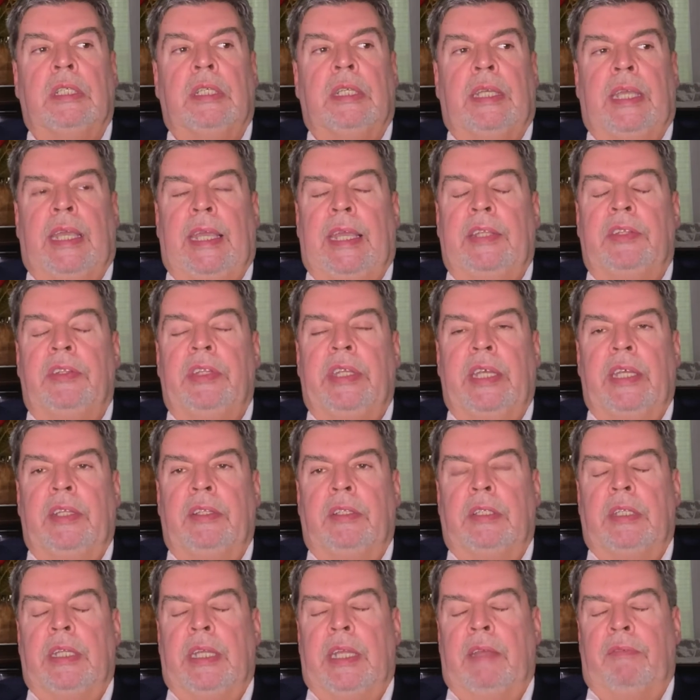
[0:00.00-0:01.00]
And
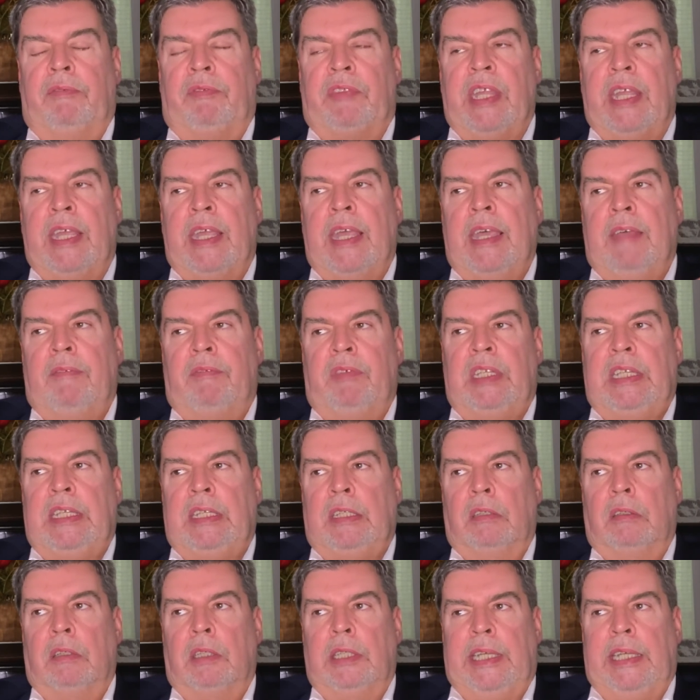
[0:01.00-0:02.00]
then if they have any
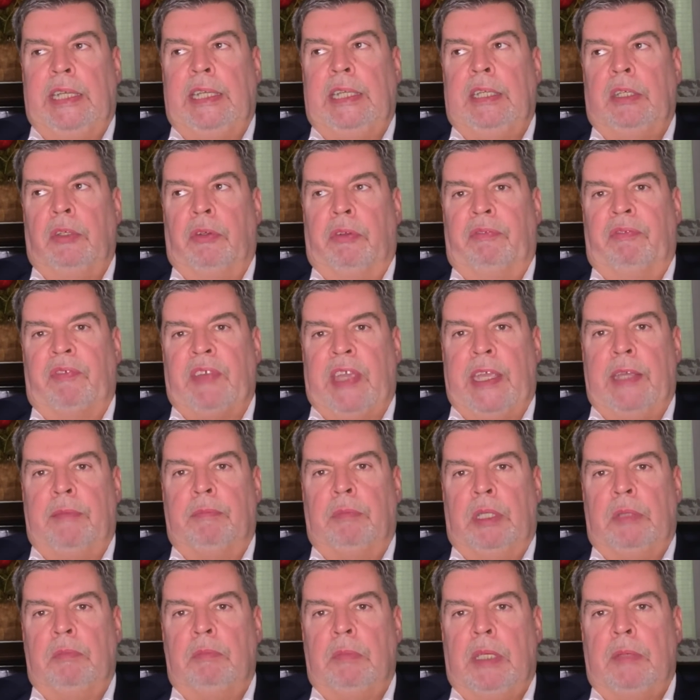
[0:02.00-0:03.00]
lineal
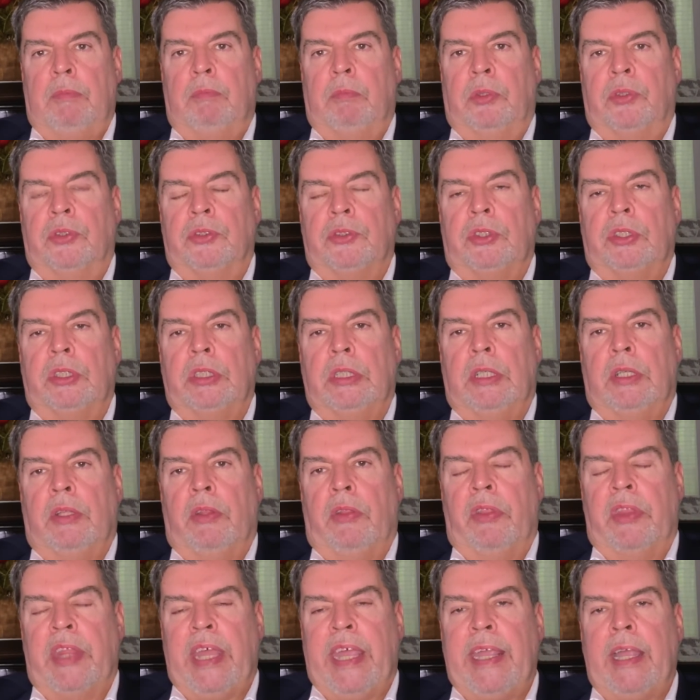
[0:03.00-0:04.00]
family members,
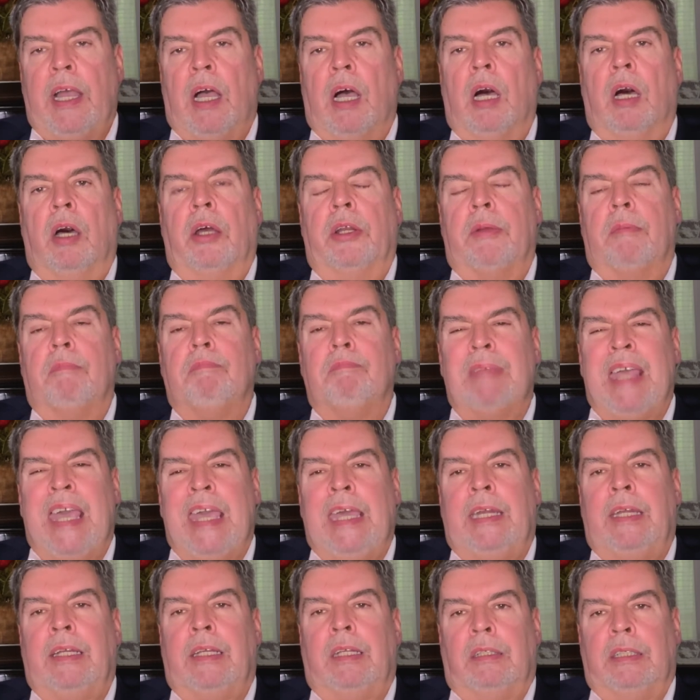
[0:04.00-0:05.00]
they
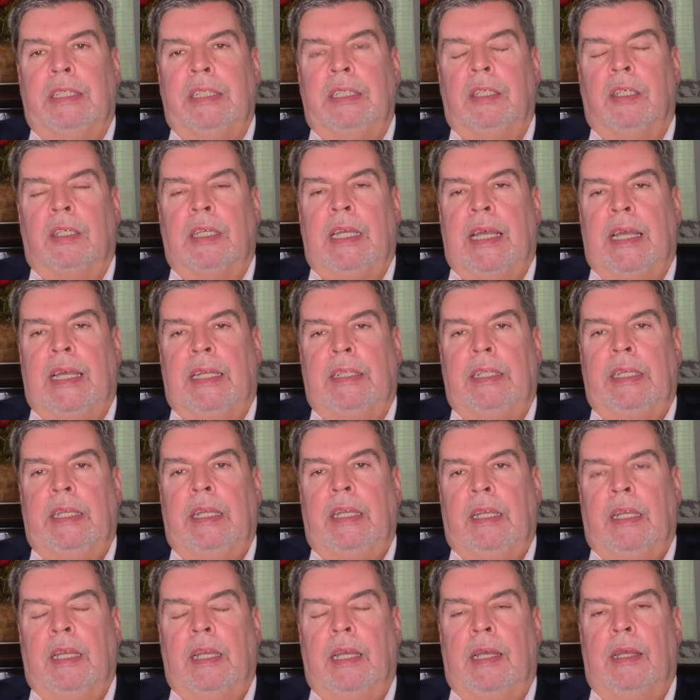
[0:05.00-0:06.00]
automatically are highly
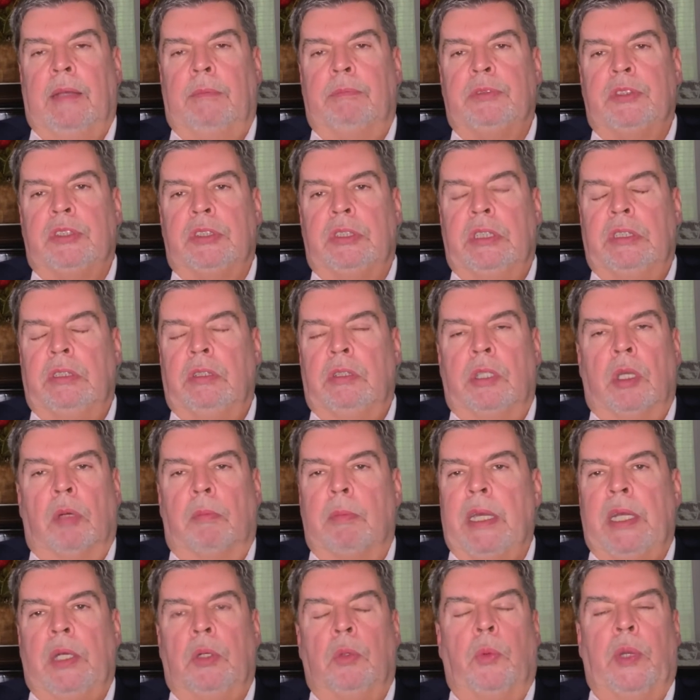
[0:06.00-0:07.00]
comps no
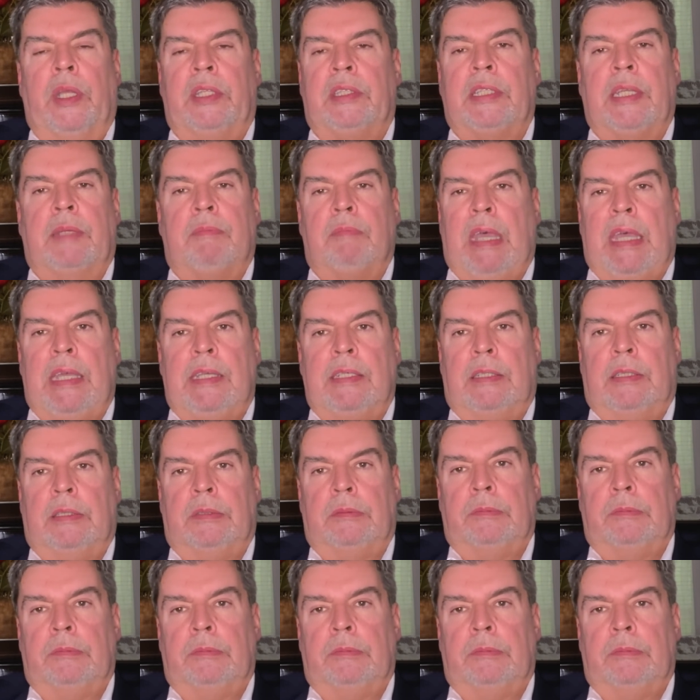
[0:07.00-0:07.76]
matter what they make.